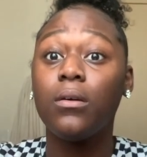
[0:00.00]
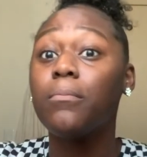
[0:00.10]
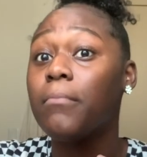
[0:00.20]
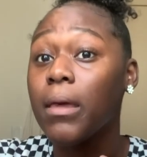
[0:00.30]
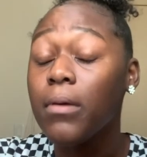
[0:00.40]

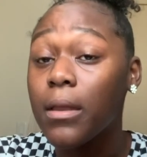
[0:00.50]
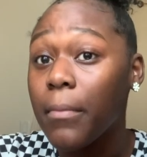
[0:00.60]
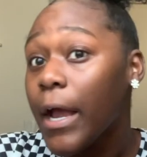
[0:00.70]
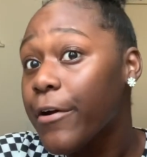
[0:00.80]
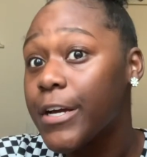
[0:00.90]
Maybe in
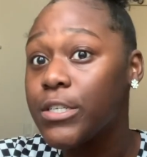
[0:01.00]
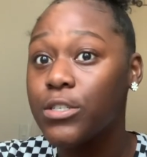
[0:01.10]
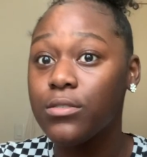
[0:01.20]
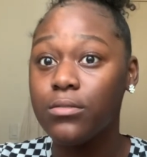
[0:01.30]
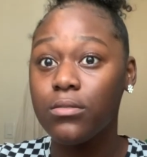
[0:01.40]
marriage,
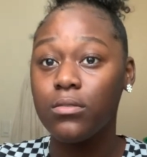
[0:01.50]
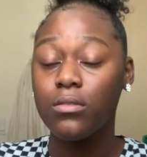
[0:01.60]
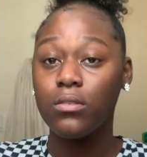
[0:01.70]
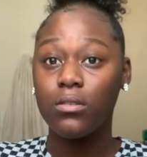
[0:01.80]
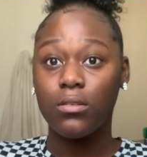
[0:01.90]

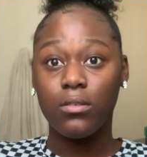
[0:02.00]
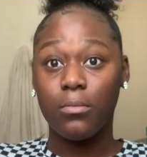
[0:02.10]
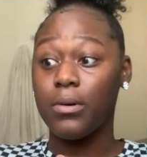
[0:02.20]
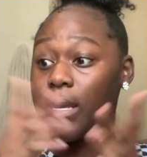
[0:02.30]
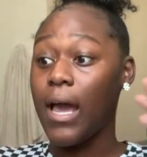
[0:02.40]

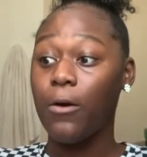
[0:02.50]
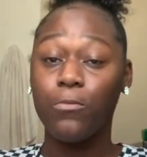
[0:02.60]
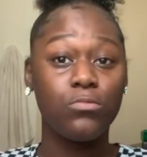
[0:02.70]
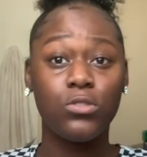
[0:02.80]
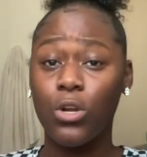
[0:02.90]
but not
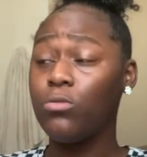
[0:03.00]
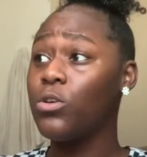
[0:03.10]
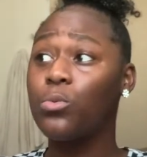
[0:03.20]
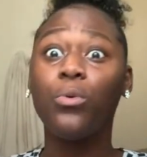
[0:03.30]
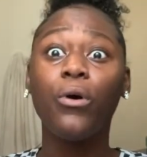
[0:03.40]
no little
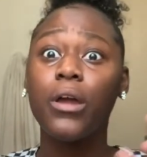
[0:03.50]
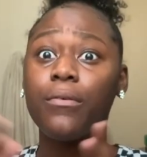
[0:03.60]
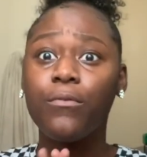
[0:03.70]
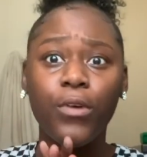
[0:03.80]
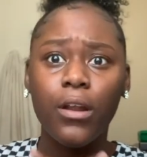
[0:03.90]
boy
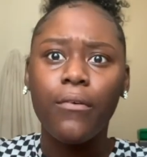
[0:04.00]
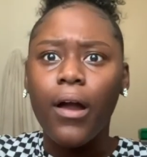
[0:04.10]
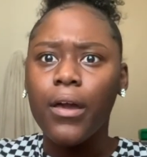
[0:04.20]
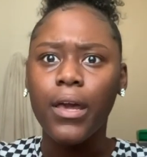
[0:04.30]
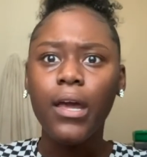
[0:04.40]
running around
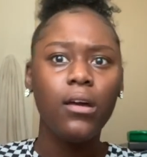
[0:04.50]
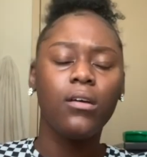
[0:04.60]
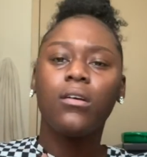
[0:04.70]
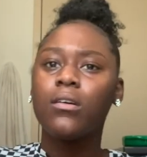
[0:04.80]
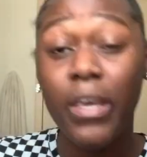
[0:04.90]
here.
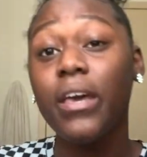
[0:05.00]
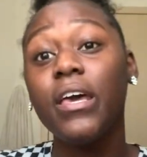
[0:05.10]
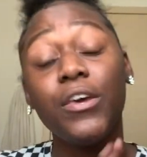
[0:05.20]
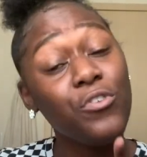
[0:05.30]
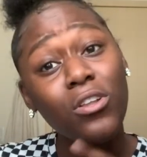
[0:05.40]

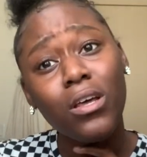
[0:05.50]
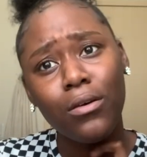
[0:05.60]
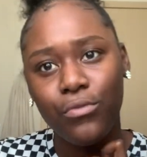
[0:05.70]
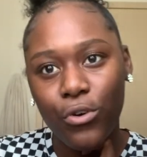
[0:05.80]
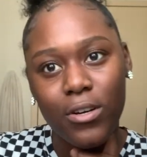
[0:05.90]
If you're looking
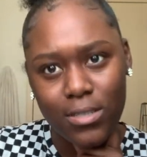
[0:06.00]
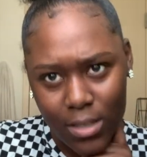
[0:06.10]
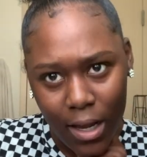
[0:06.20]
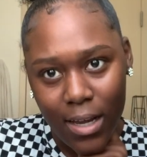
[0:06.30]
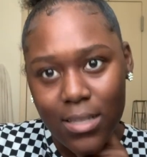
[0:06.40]
for a
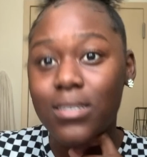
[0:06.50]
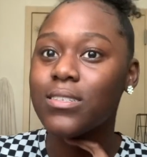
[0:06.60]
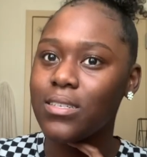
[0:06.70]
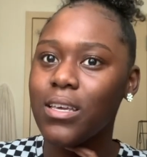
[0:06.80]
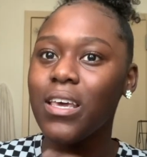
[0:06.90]
sign to
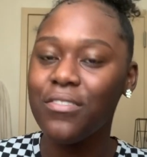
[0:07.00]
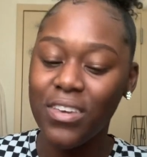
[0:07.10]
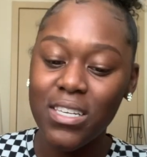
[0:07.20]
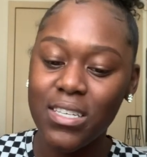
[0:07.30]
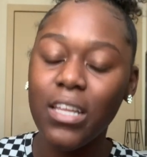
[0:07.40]
see if
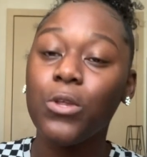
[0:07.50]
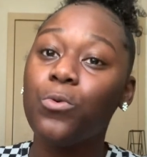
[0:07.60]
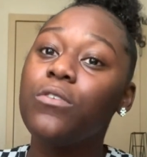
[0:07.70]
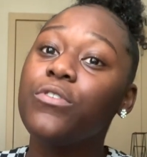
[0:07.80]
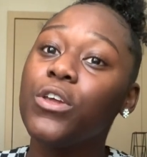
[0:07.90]
he's not the
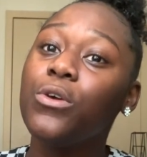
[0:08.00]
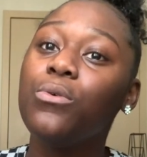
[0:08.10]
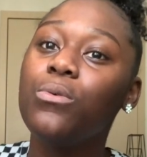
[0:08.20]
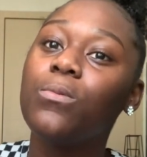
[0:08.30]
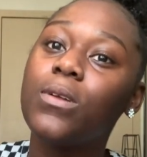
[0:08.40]
one for you,
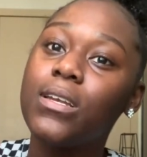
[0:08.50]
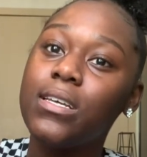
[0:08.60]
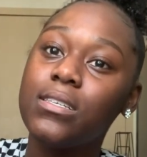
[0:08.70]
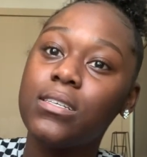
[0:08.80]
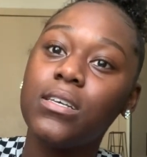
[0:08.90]

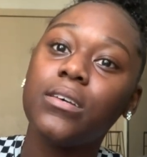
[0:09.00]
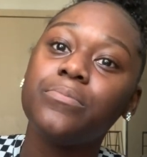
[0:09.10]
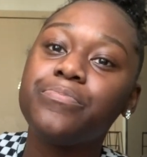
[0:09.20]
this is it.